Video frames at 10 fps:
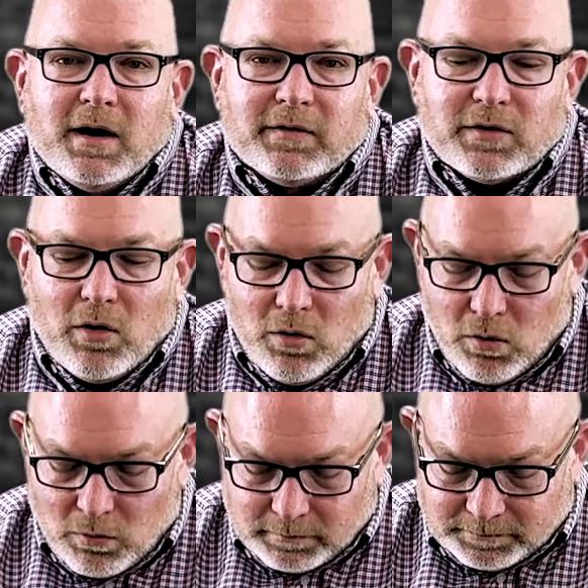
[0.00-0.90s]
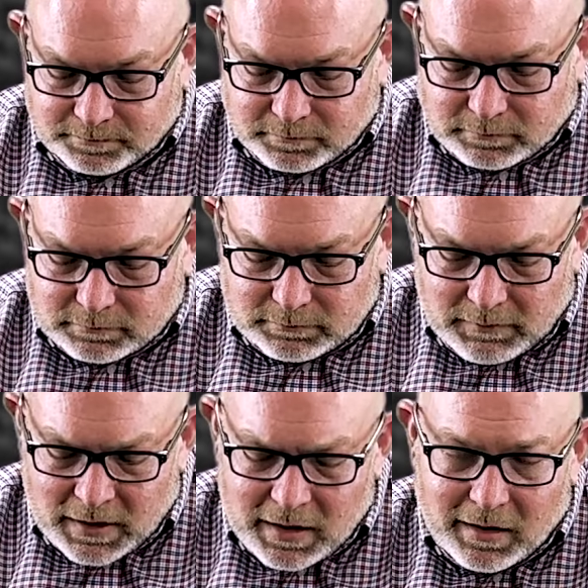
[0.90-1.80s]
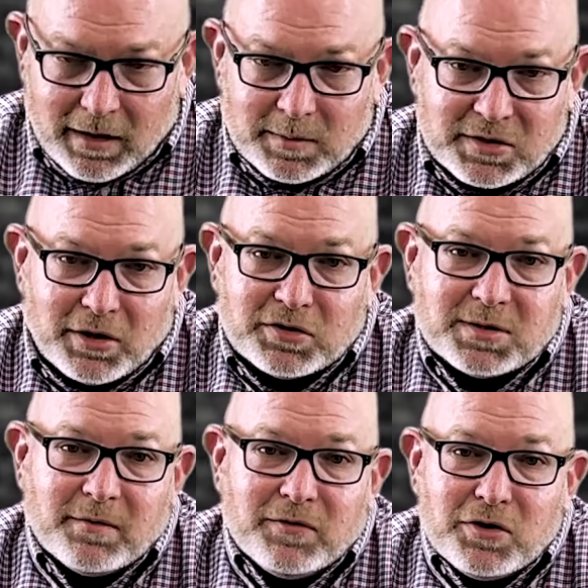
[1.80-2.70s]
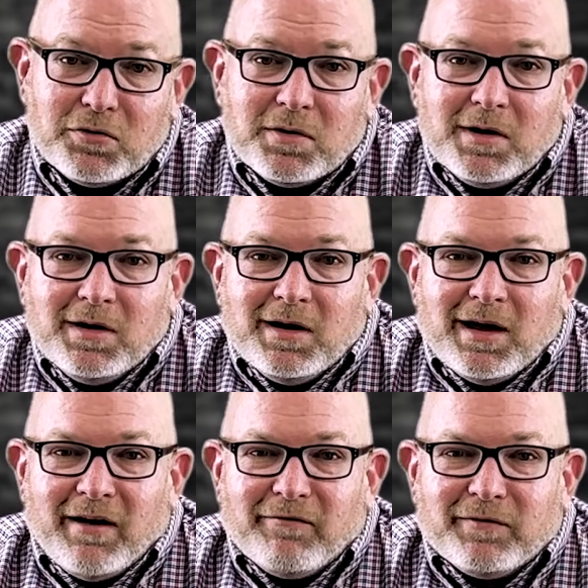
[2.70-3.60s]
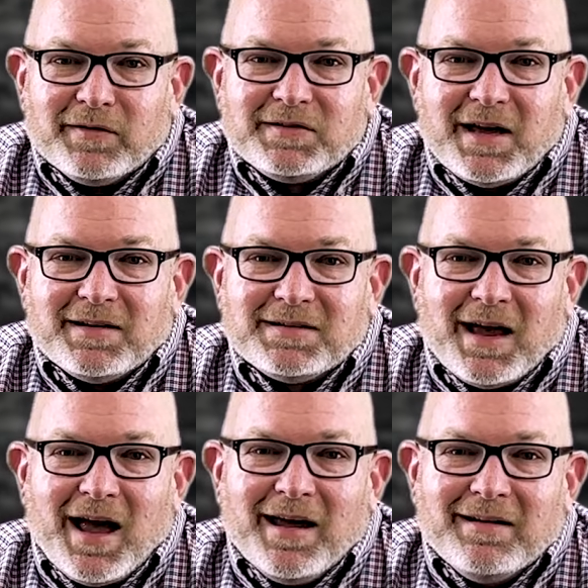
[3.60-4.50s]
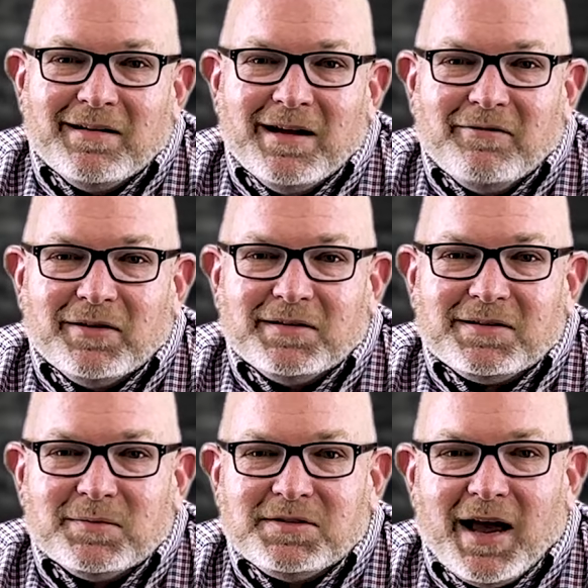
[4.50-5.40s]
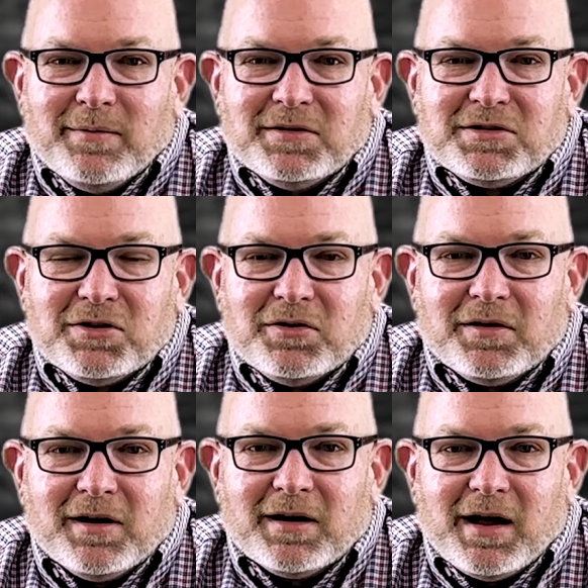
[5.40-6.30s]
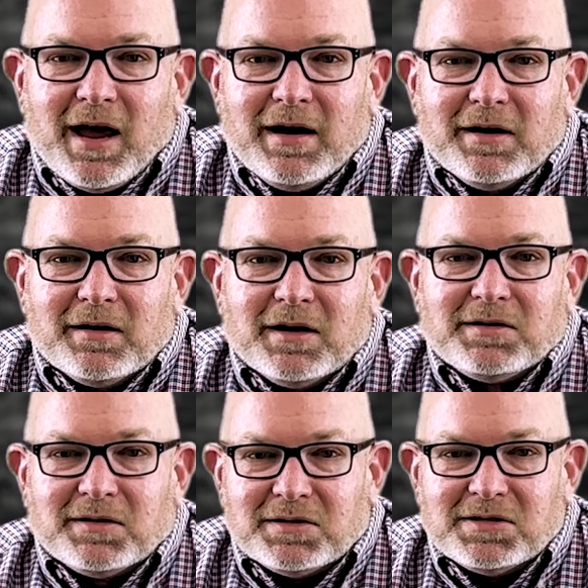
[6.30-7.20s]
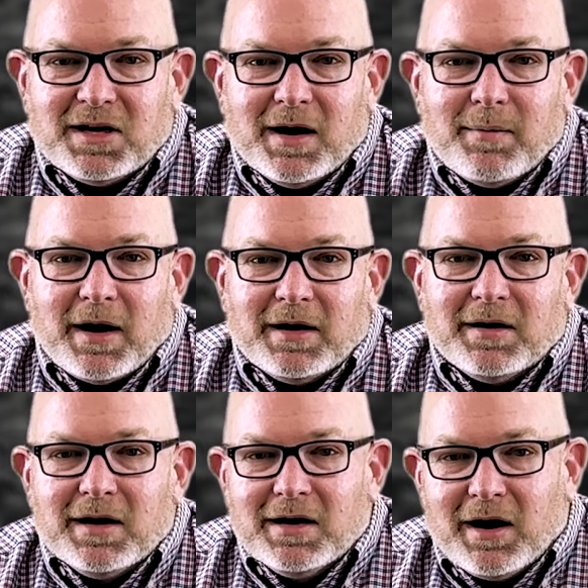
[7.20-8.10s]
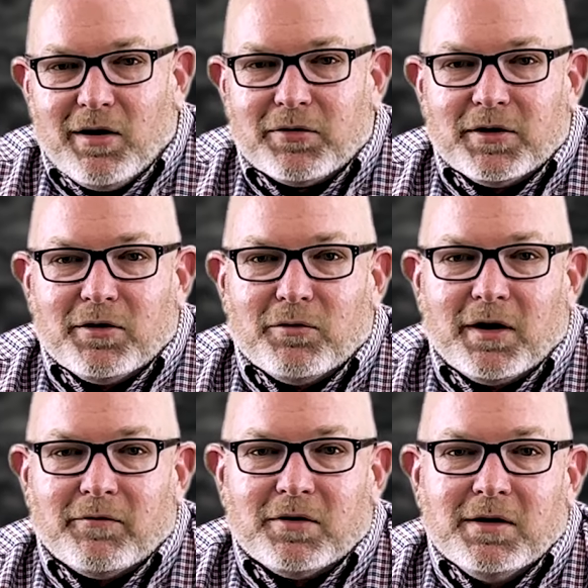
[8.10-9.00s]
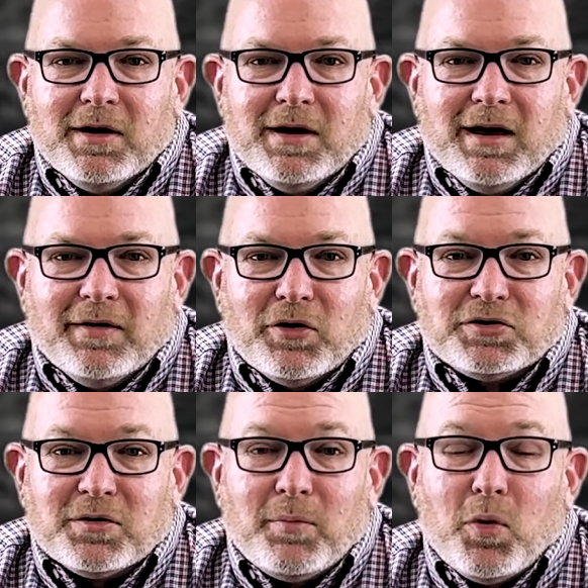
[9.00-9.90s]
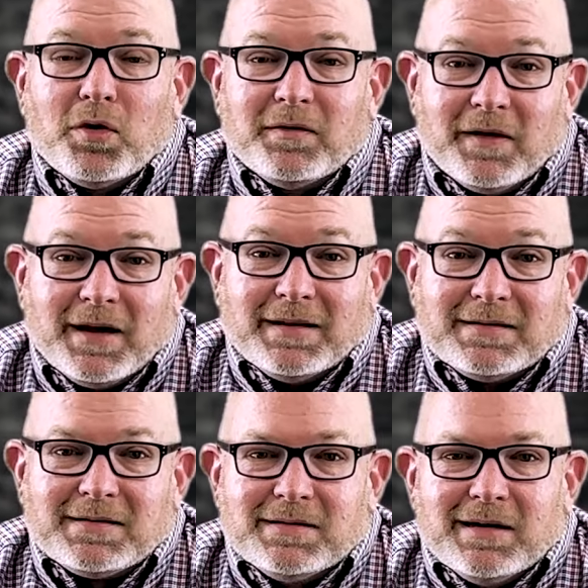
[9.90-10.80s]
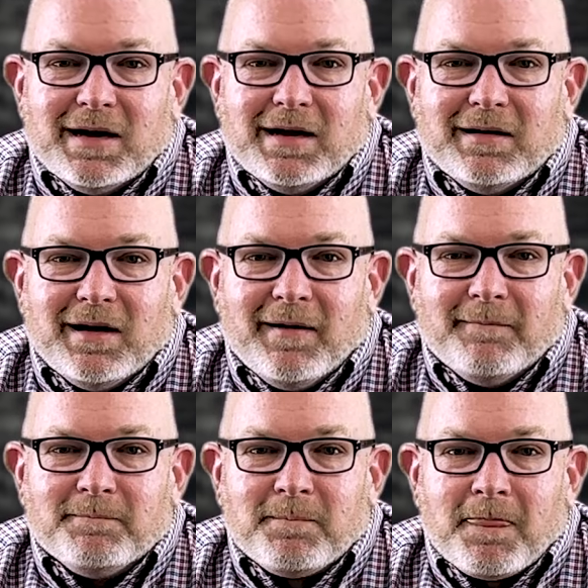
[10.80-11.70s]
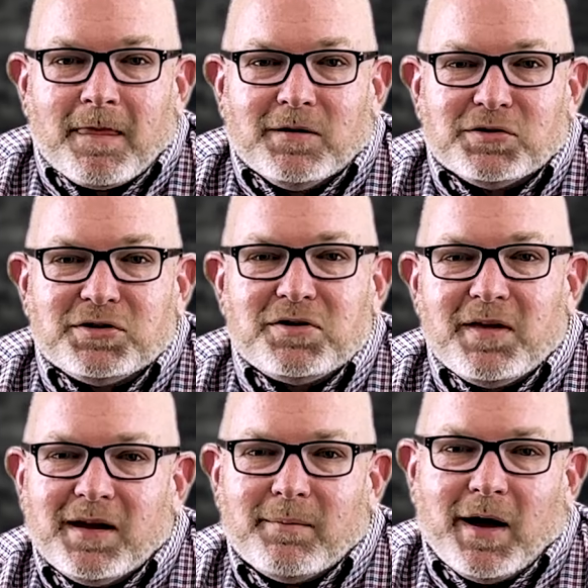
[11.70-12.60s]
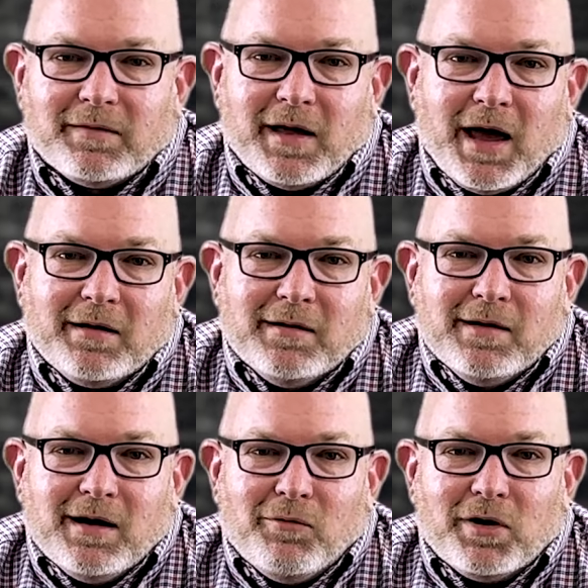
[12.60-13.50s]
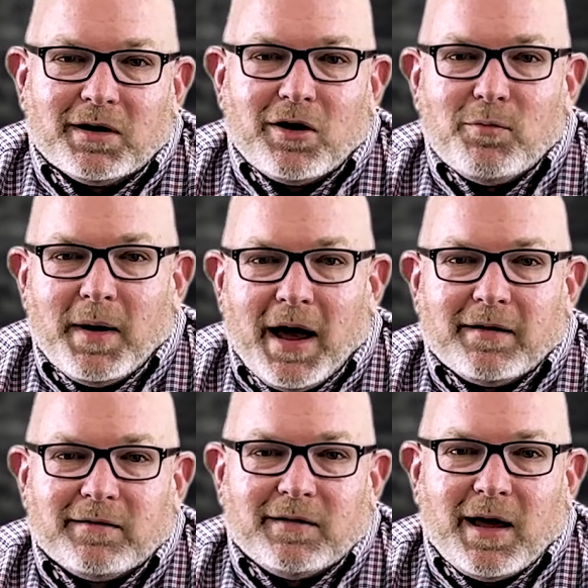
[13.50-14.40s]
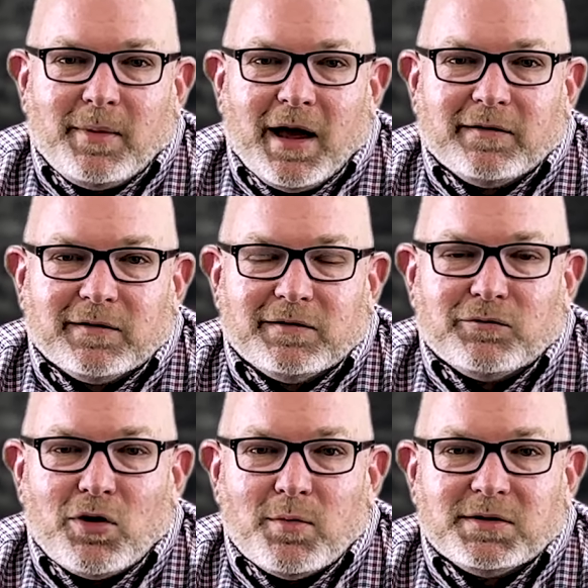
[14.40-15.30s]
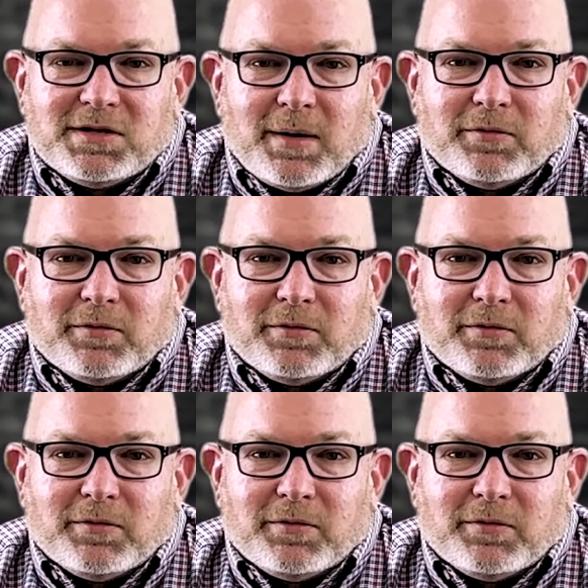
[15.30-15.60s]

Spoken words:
as a whole. And so I know some of you have set aside even some time this year to think, hey, I need to get to the gym, I need to eat healthier, whatever. And those are important things. And so as you think about that, I want to go back to that passage in Romans